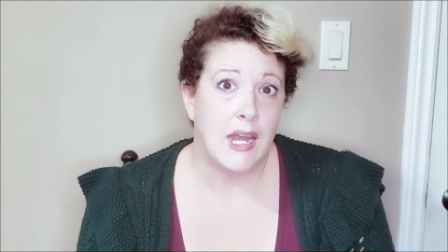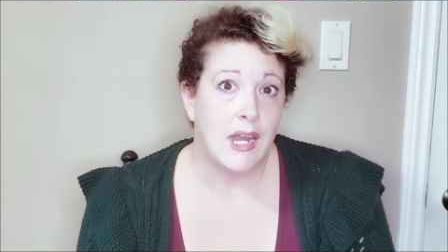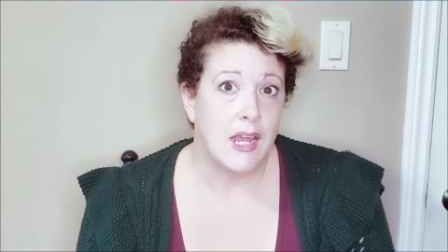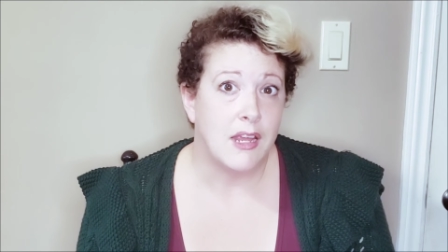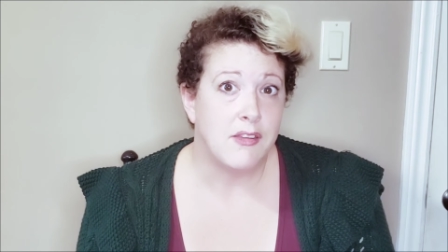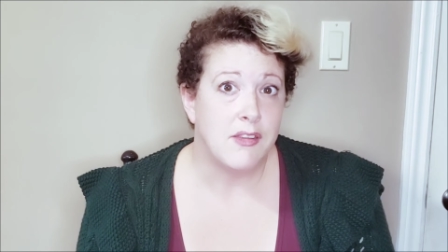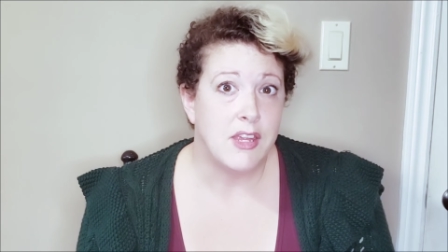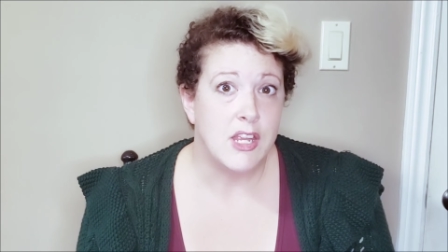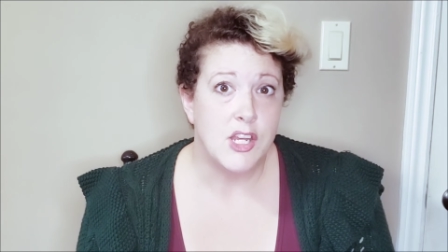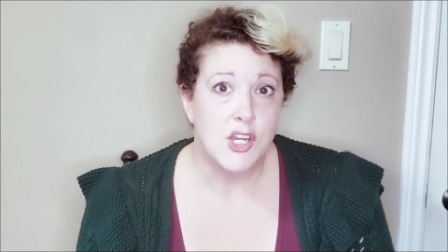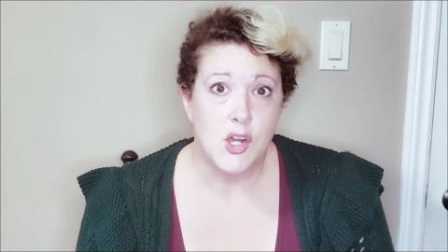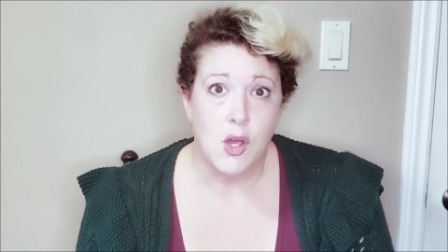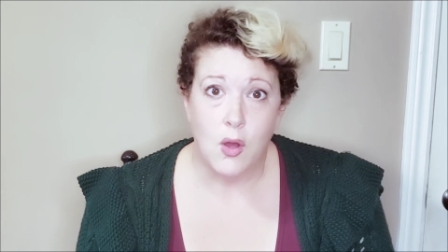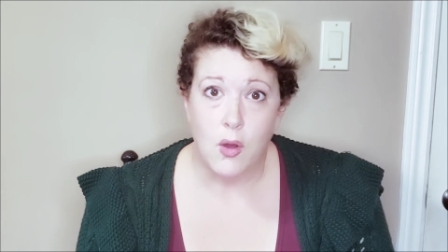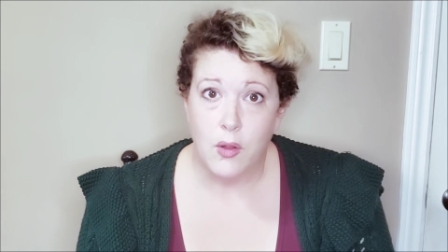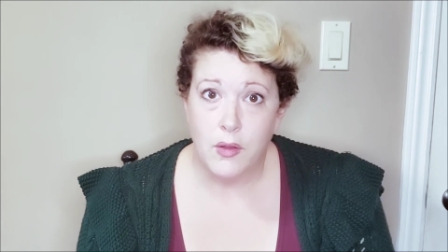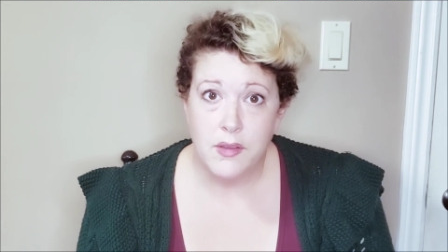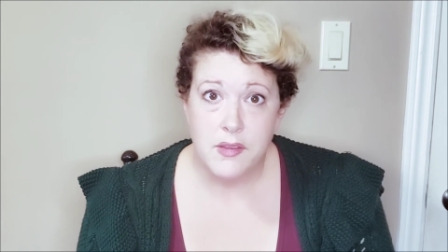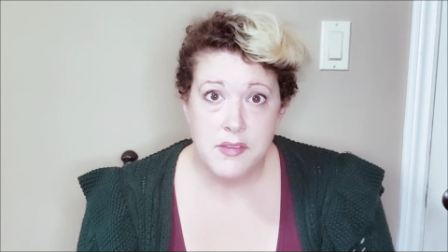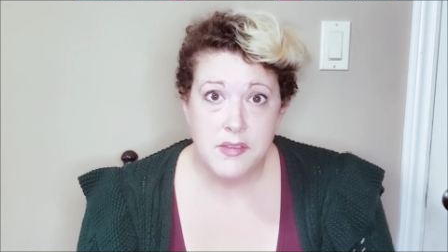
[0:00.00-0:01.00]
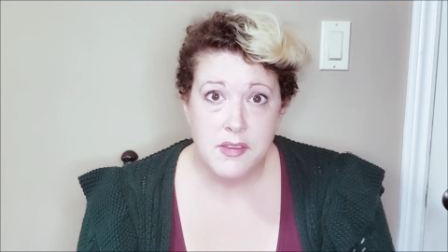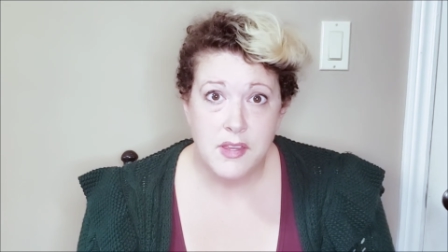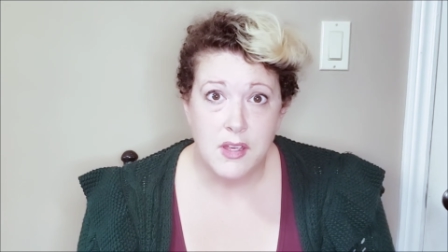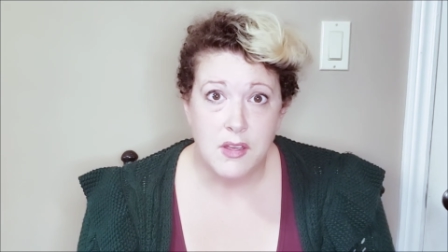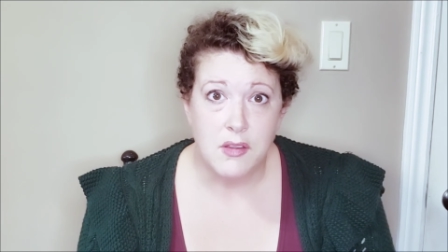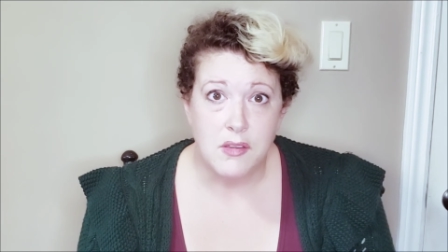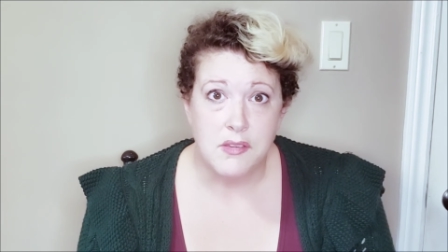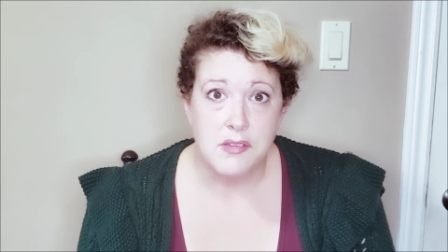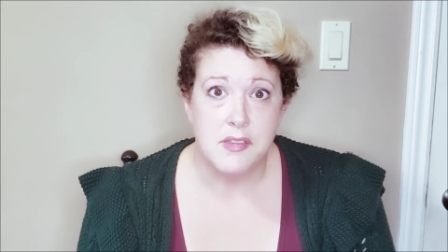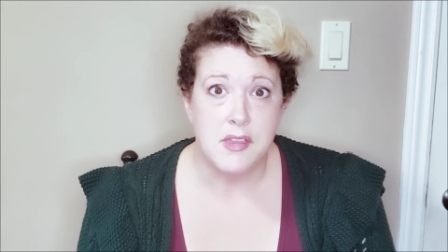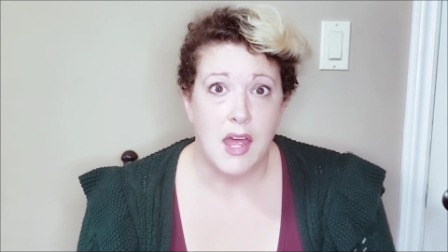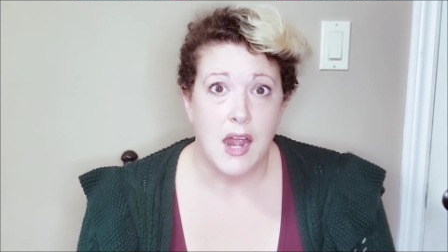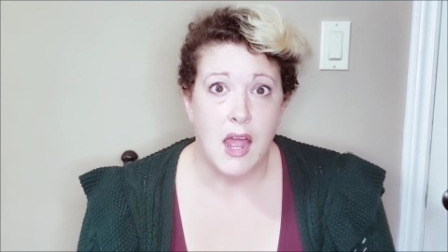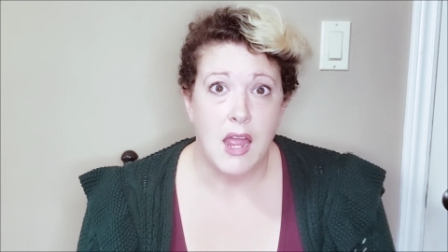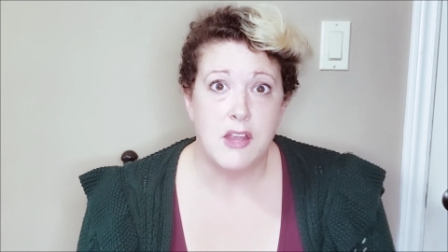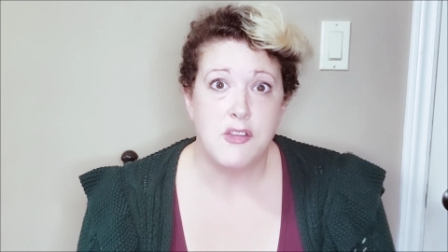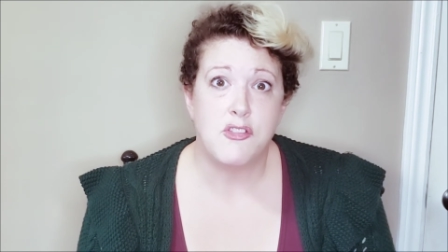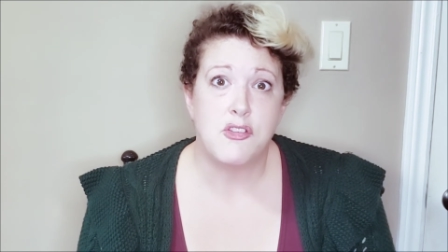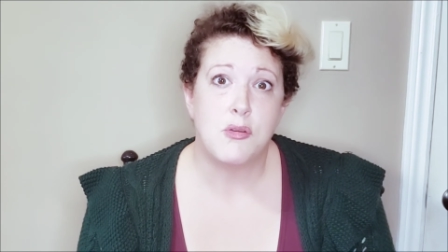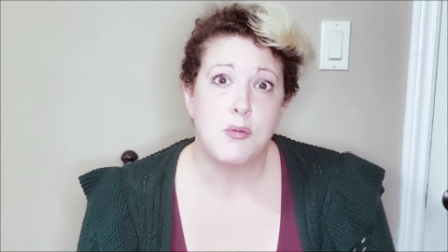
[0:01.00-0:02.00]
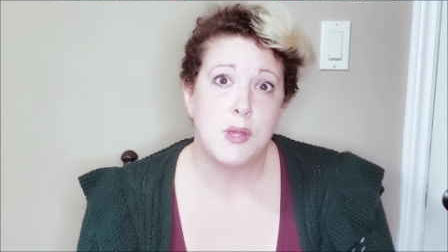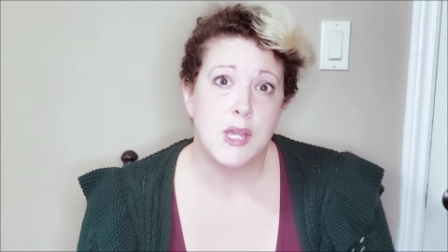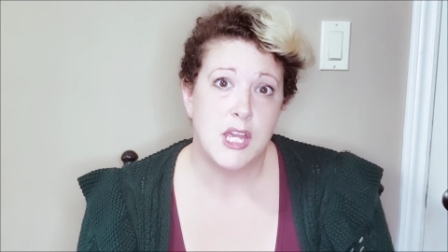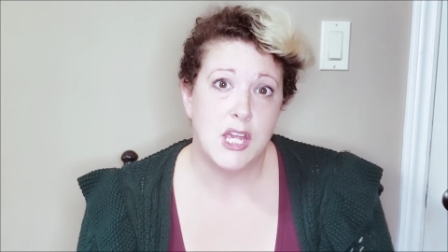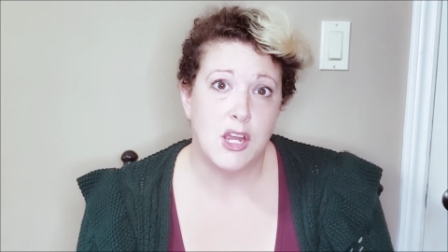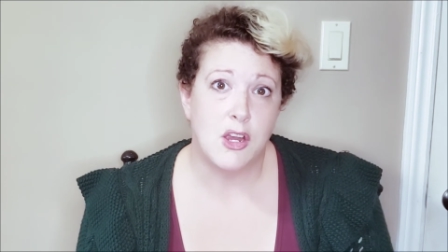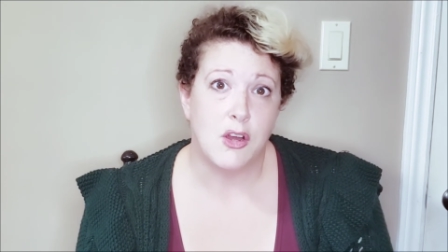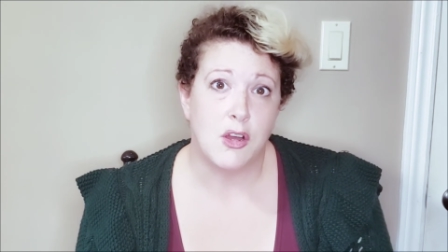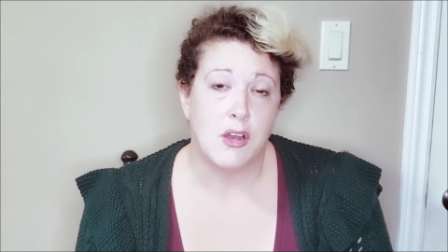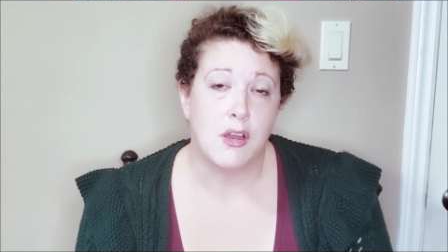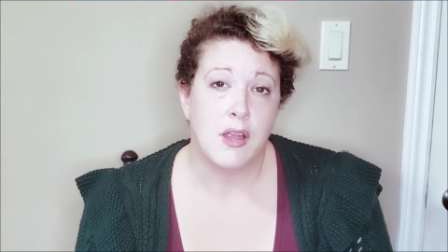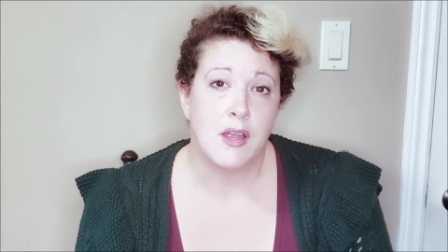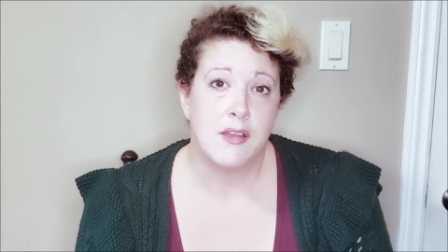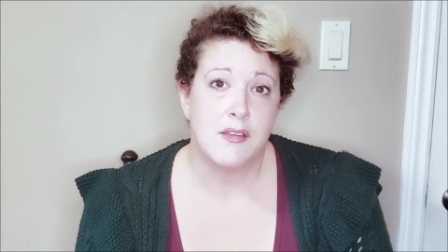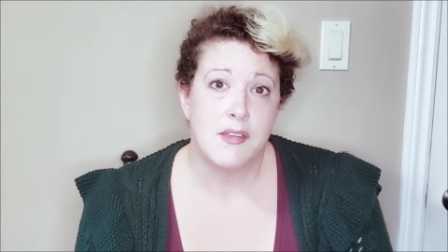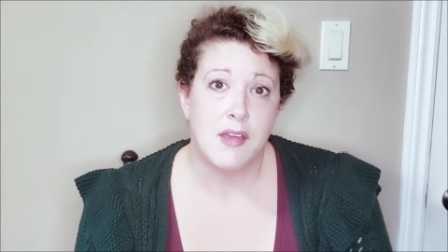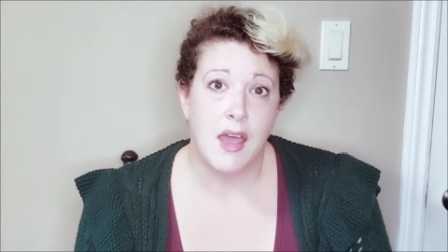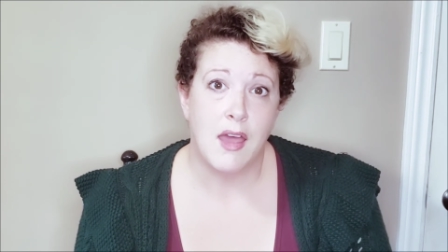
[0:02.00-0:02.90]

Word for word: and I teach all the skills that I do here